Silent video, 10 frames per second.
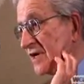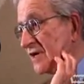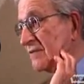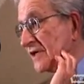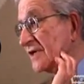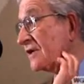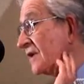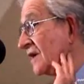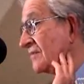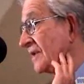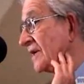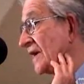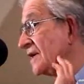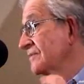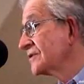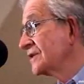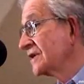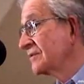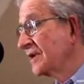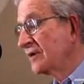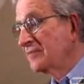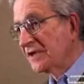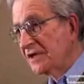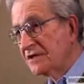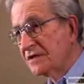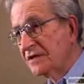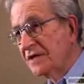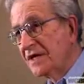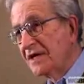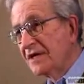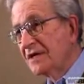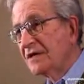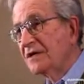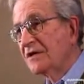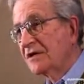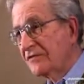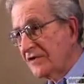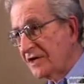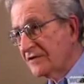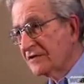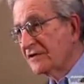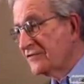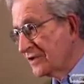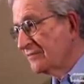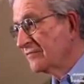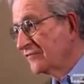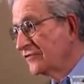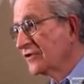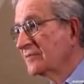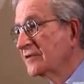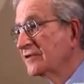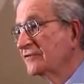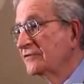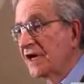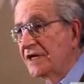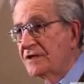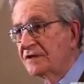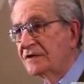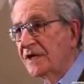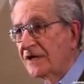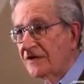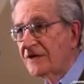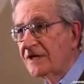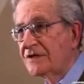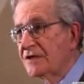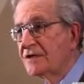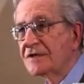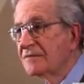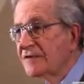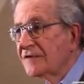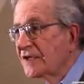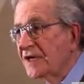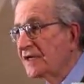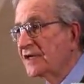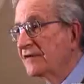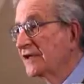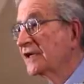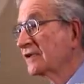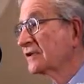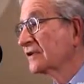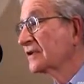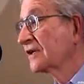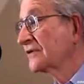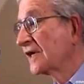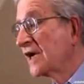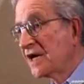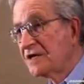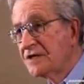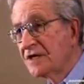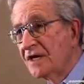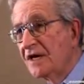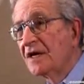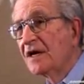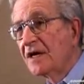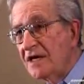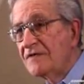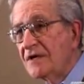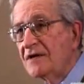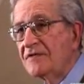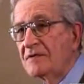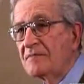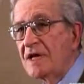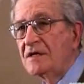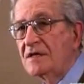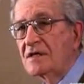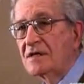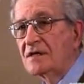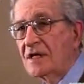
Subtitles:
where it turned out about 80% of the population are in favor of some form of national health care system of the kind that every other country has, even if it meant